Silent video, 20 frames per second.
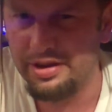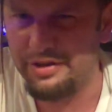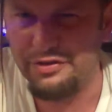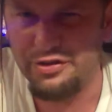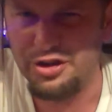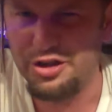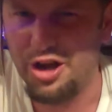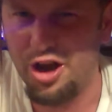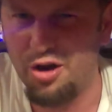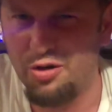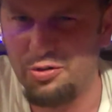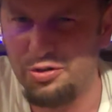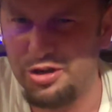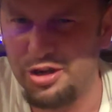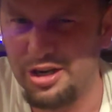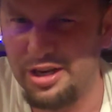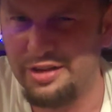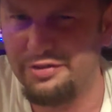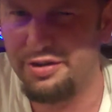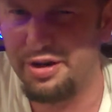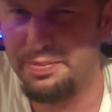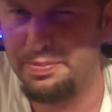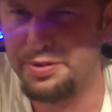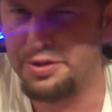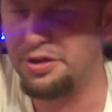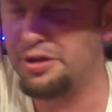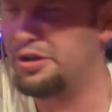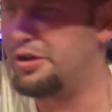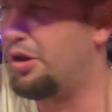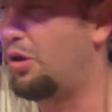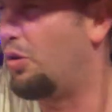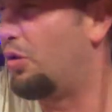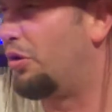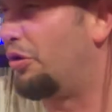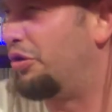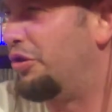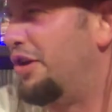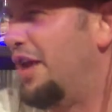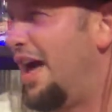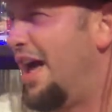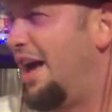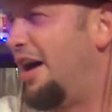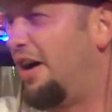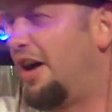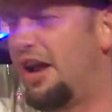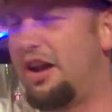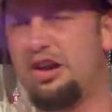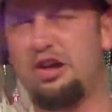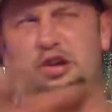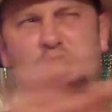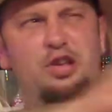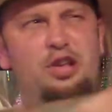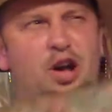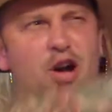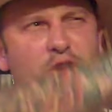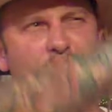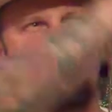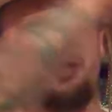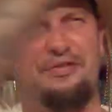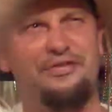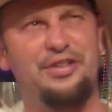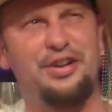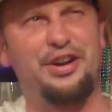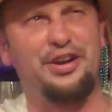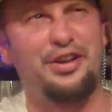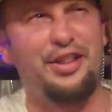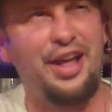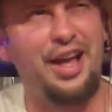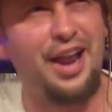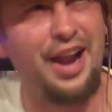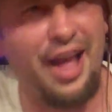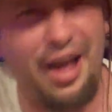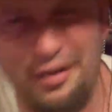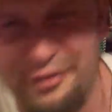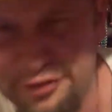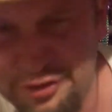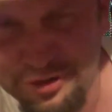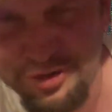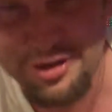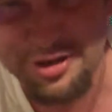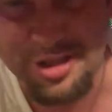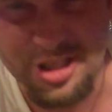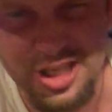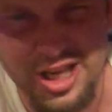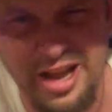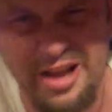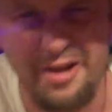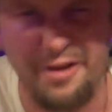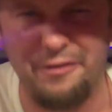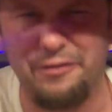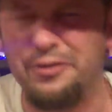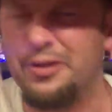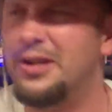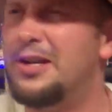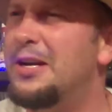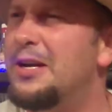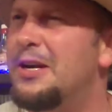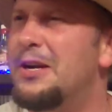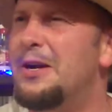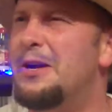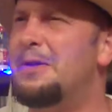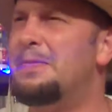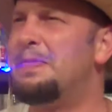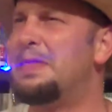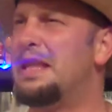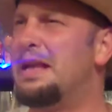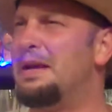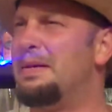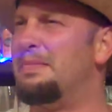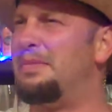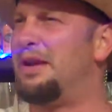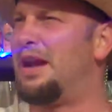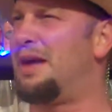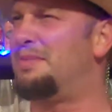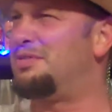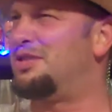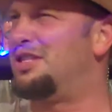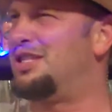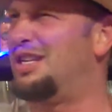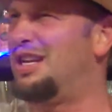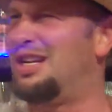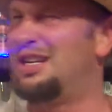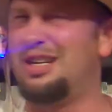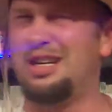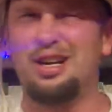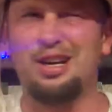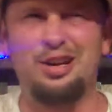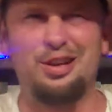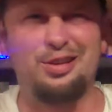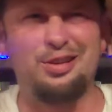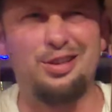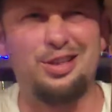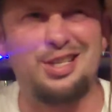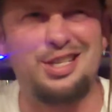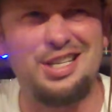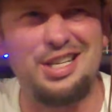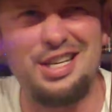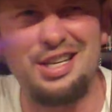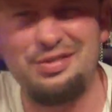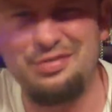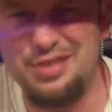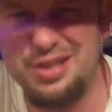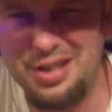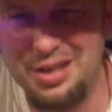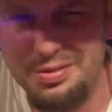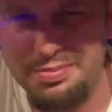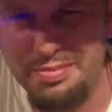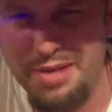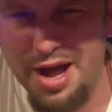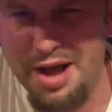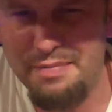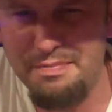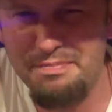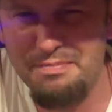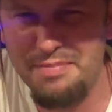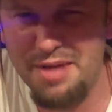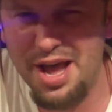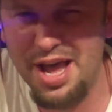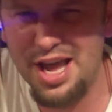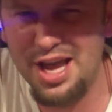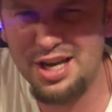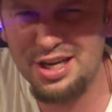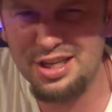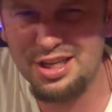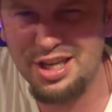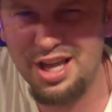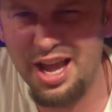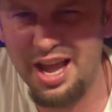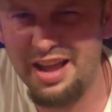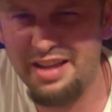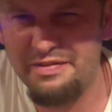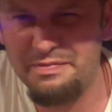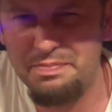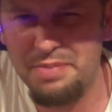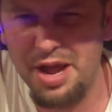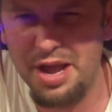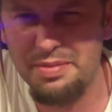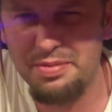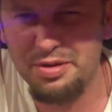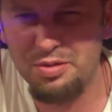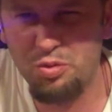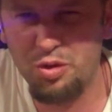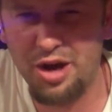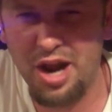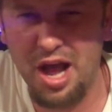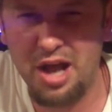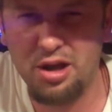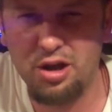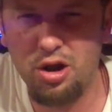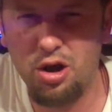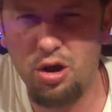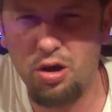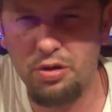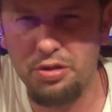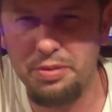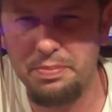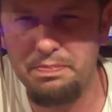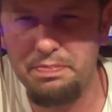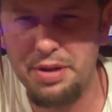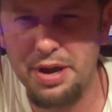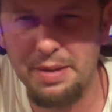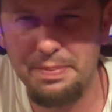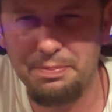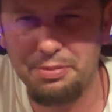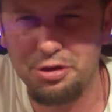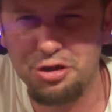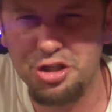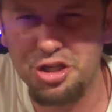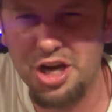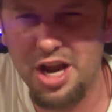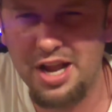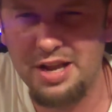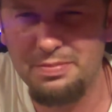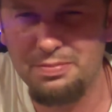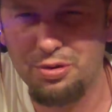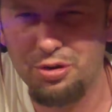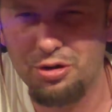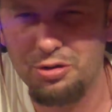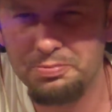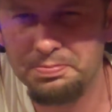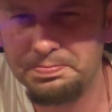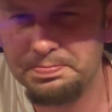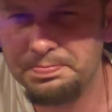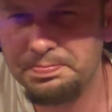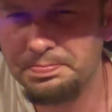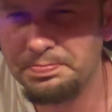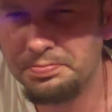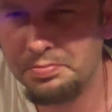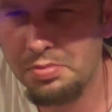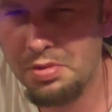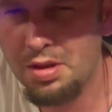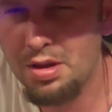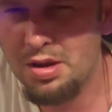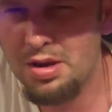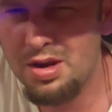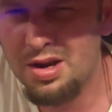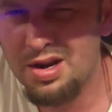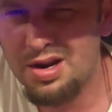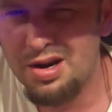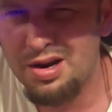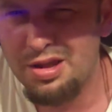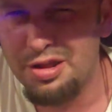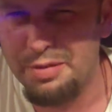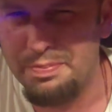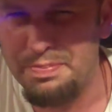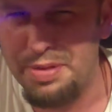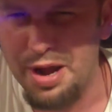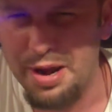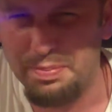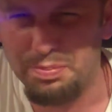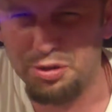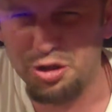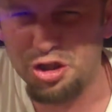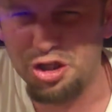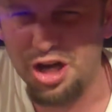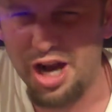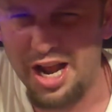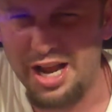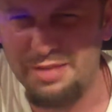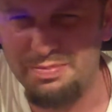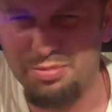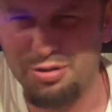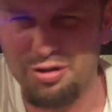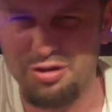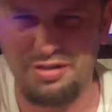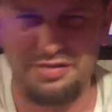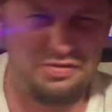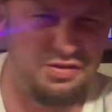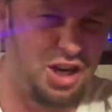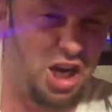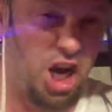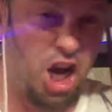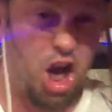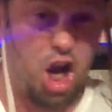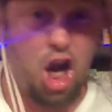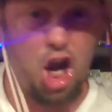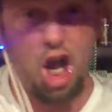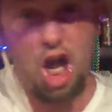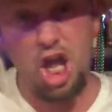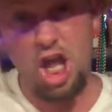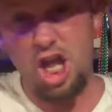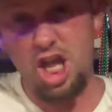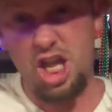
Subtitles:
If you don't, you live up in the North. Now, I know y'all can figure that out for yourself. But I'm sitting here this evening in my man cave, baby, what I call the pepper chamber. The pepper chamber of love.